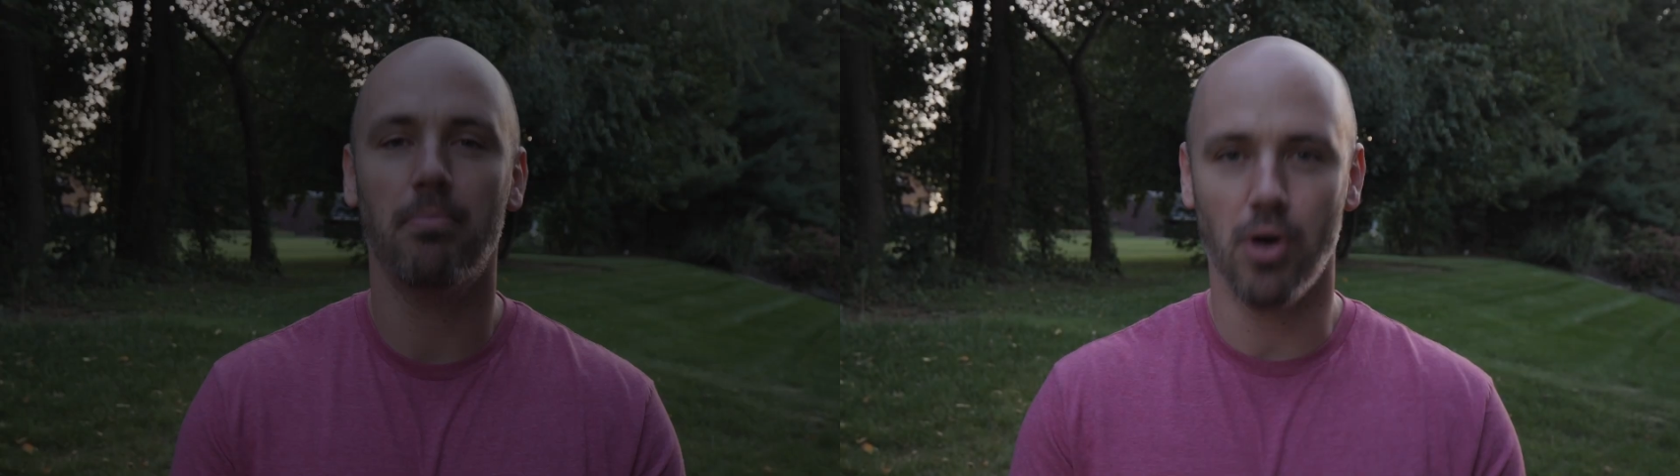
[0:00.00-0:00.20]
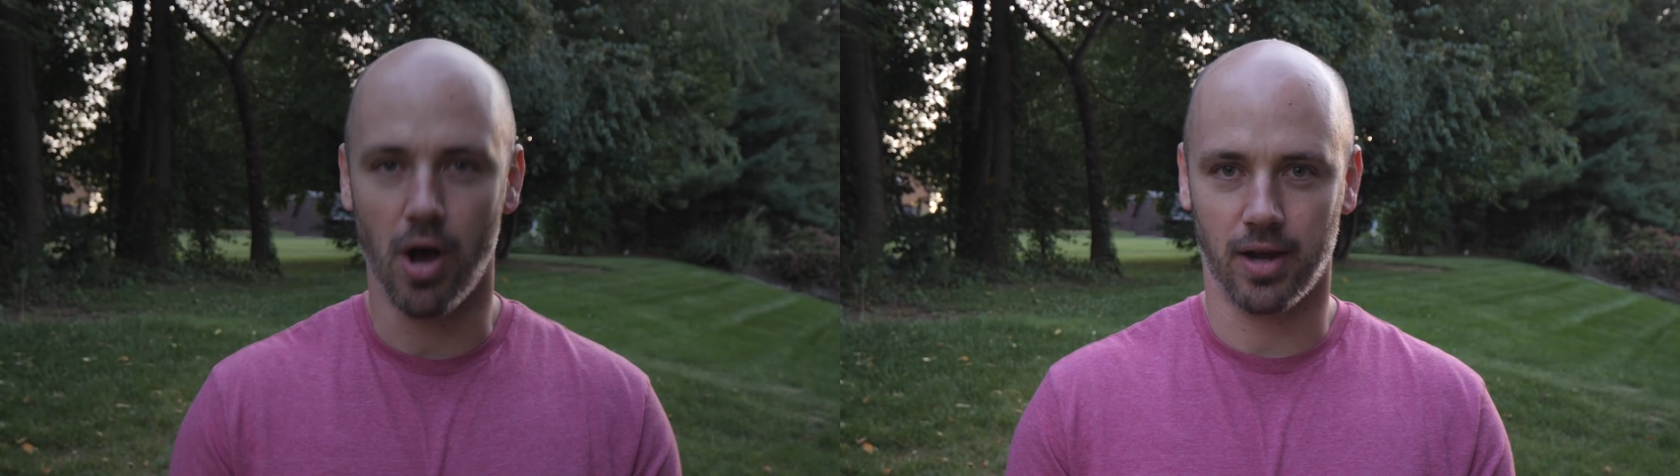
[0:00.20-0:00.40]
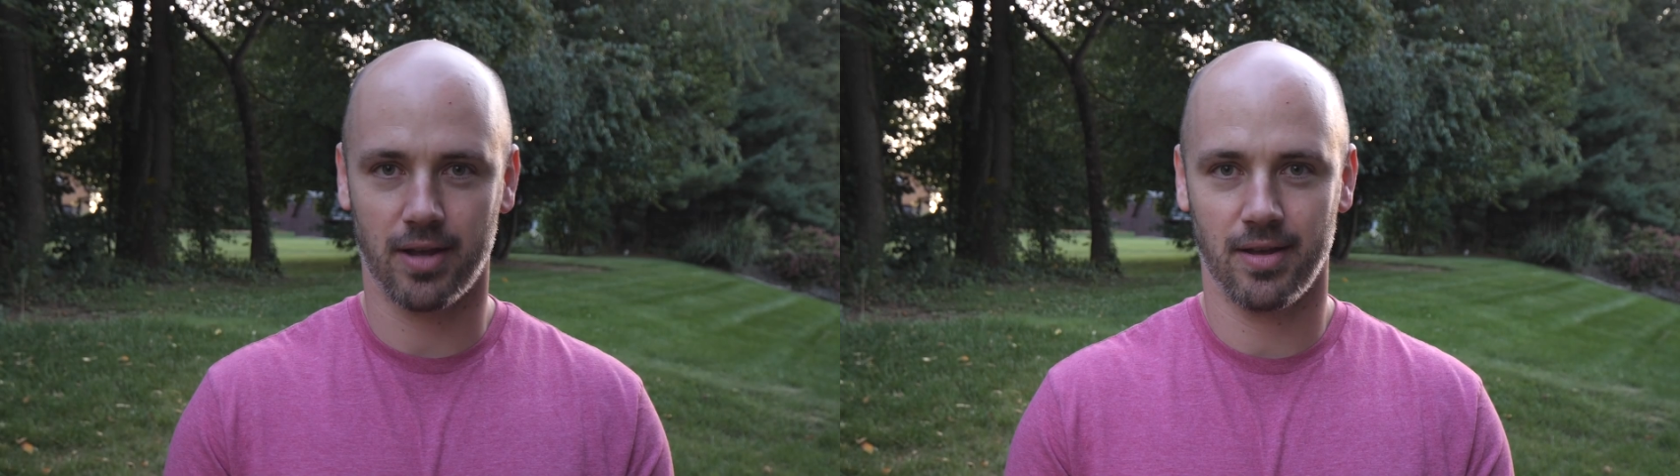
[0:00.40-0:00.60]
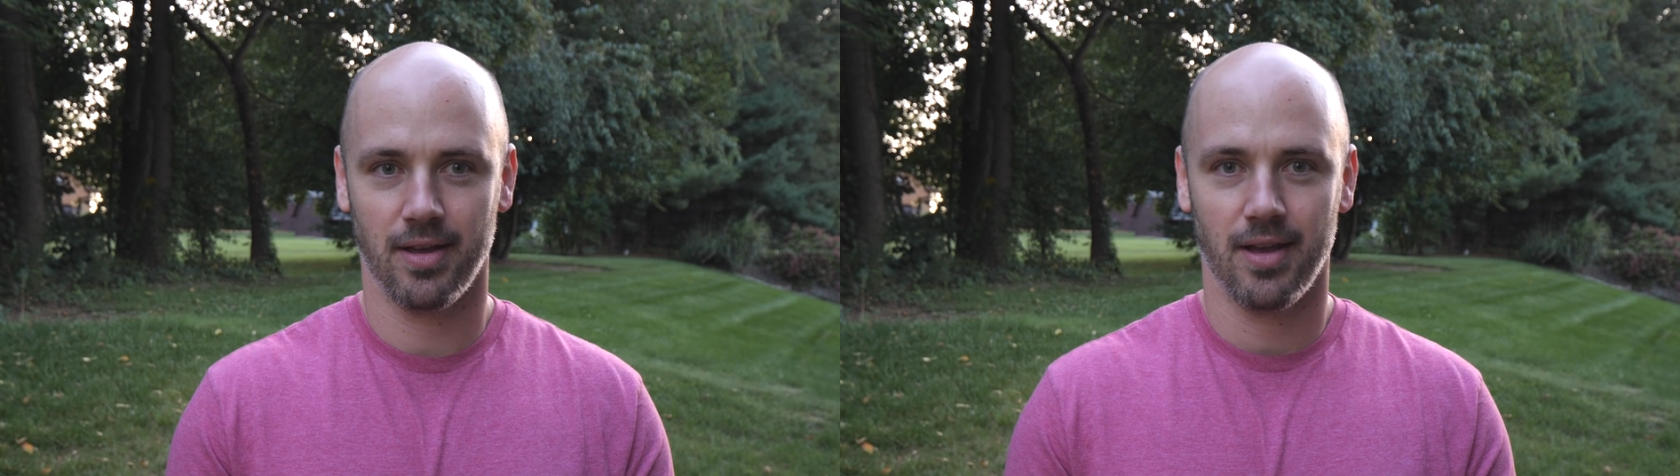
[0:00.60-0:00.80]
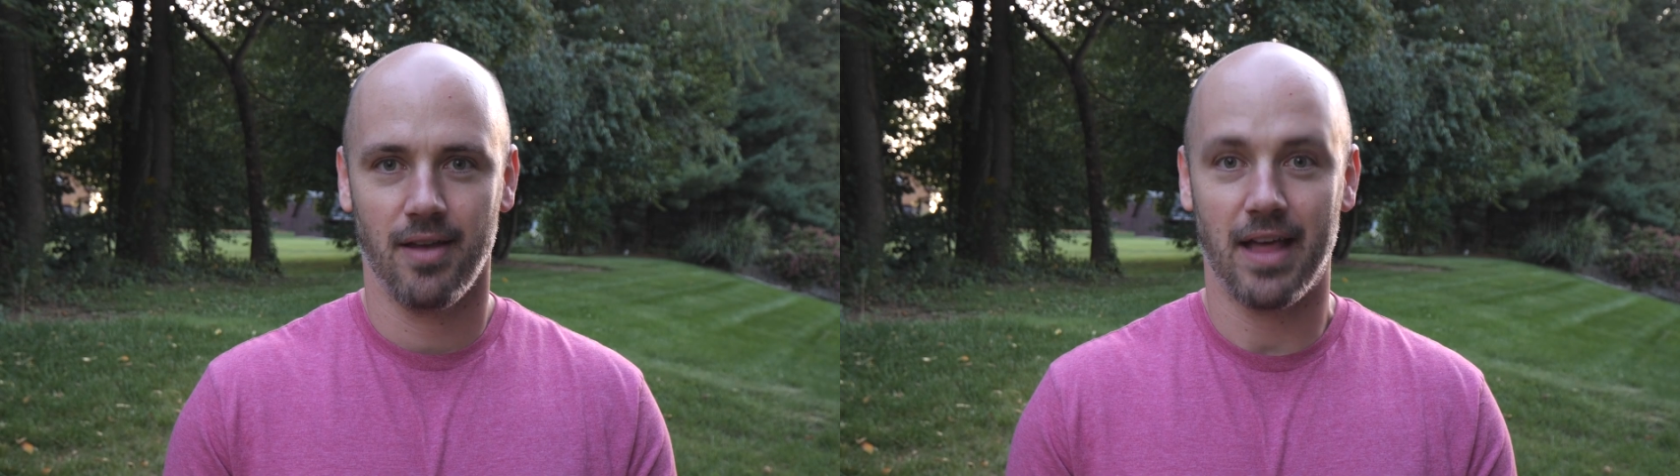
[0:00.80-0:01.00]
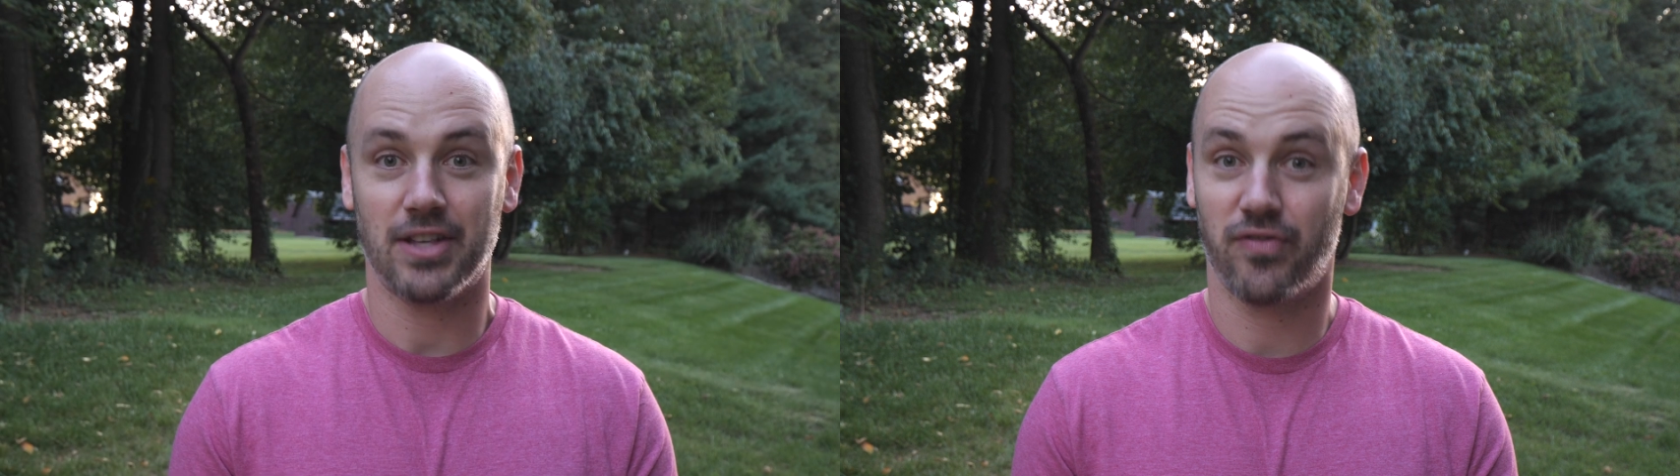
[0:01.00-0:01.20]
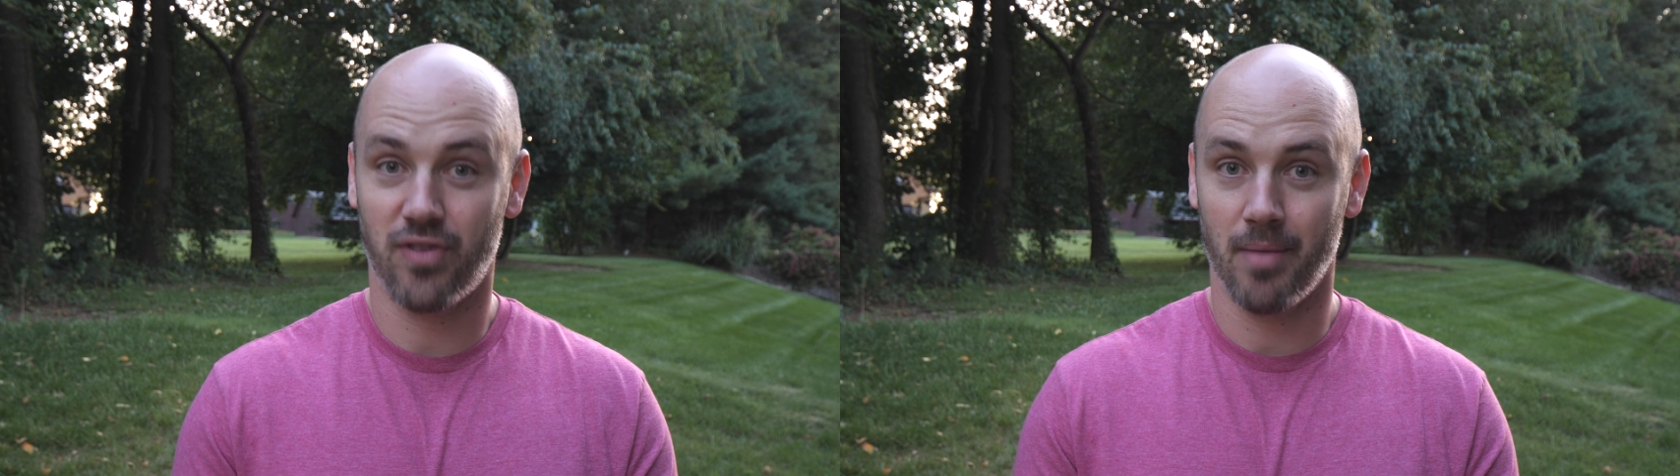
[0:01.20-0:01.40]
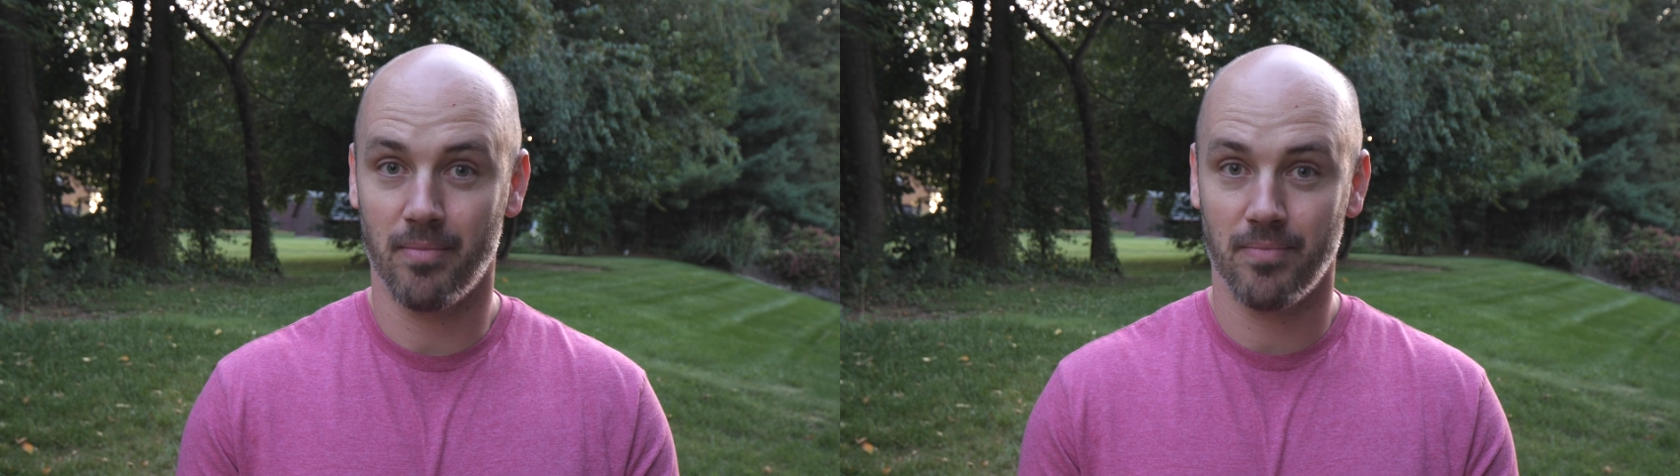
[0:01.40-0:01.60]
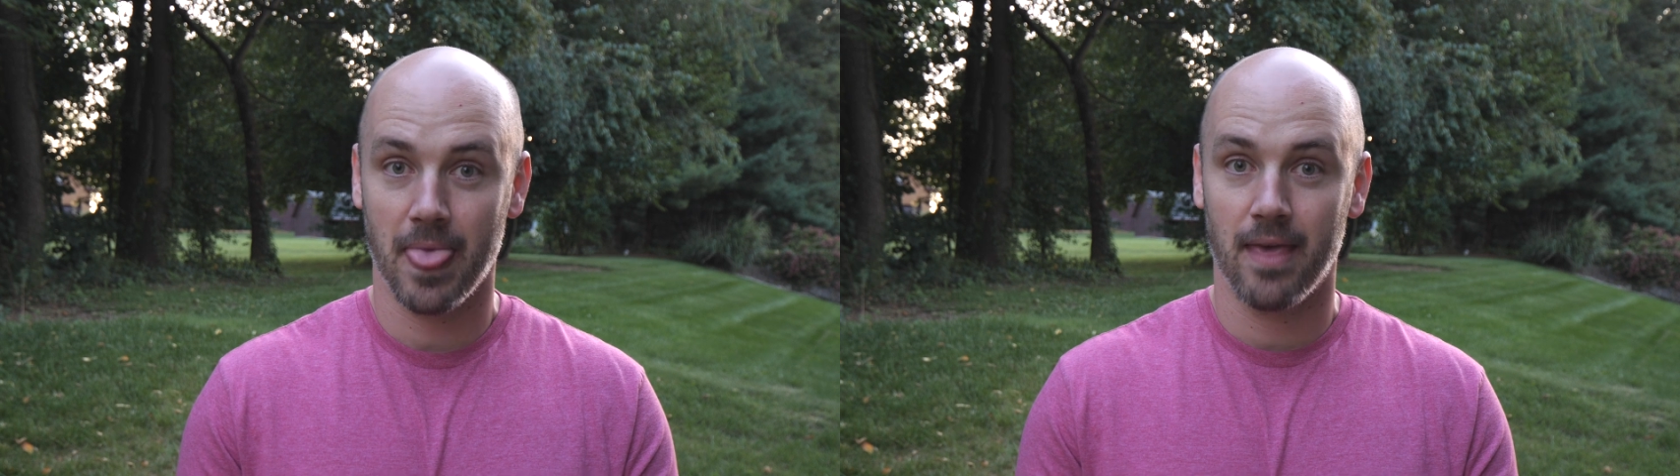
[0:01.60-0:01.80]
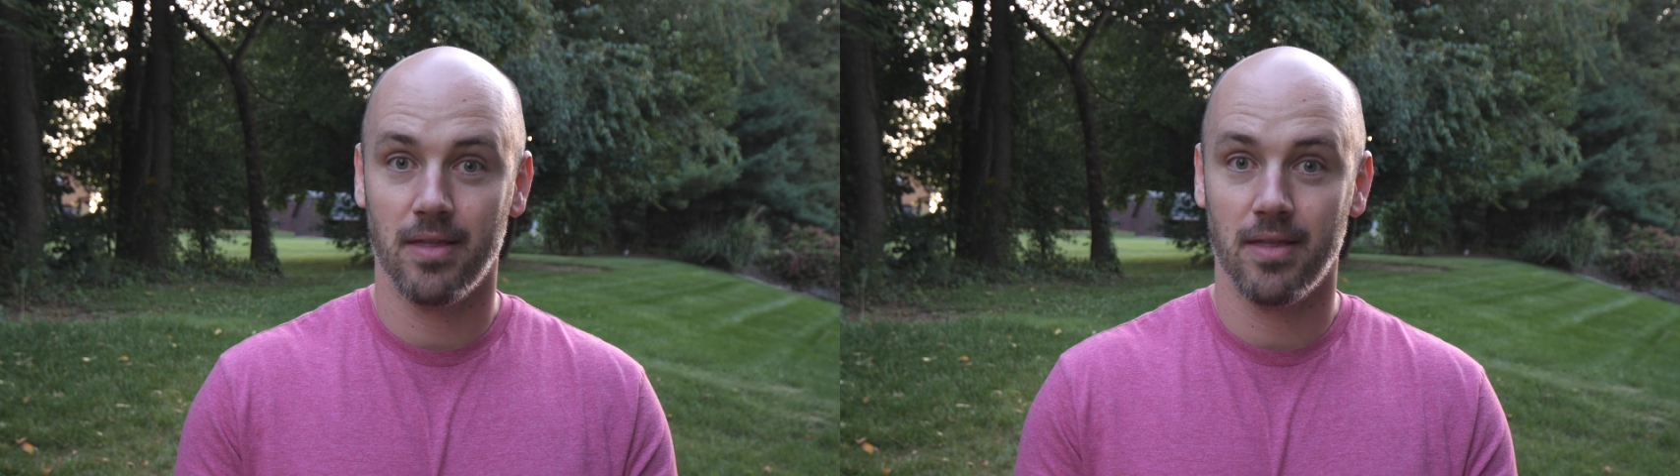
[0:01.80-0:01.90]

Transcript: a book that's from